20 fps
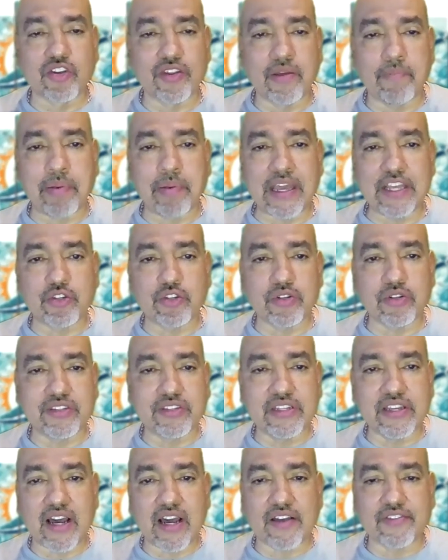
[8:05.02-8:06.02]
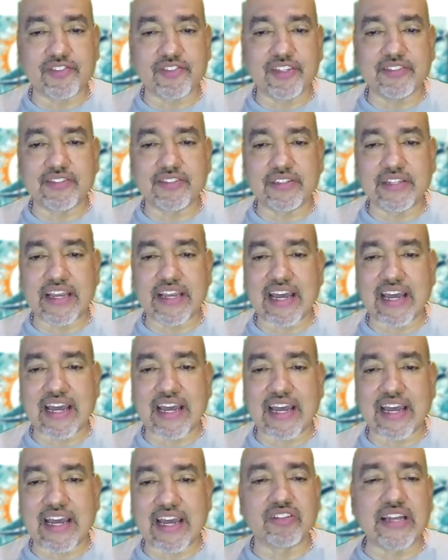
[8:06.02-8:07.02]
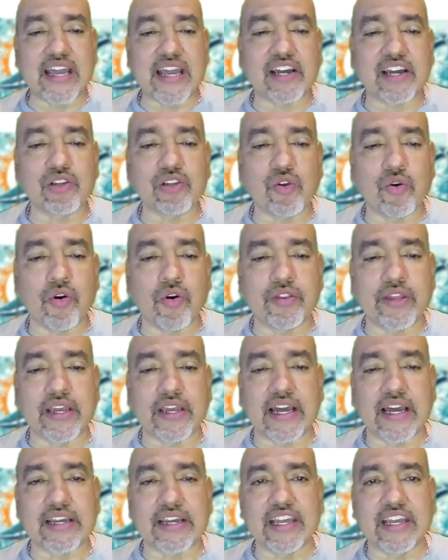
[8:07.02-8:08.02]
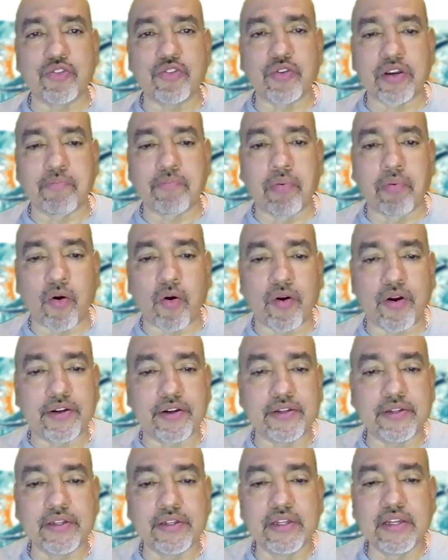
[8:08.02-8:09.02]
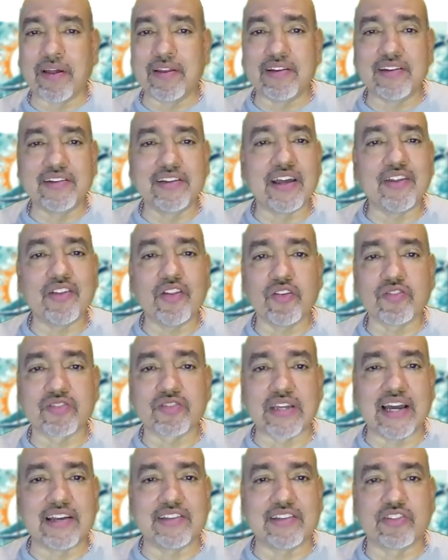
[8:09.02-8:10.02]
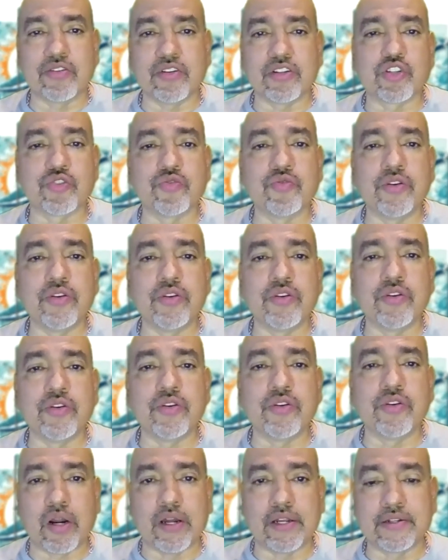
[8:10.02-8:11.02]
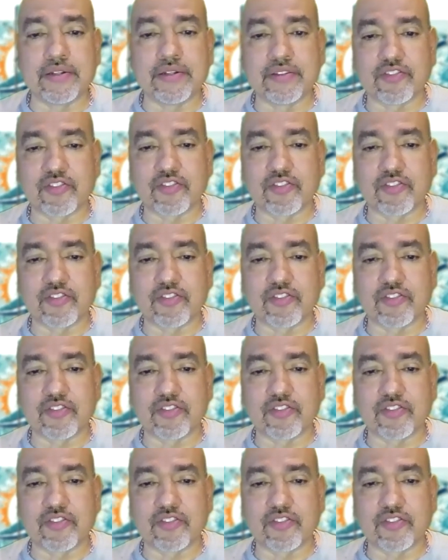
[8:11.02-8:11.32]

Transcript: So the Patriots in the offseason, they got Nelson Aguilar, they got Kendrick Bourne, but none of those guys are a true number one.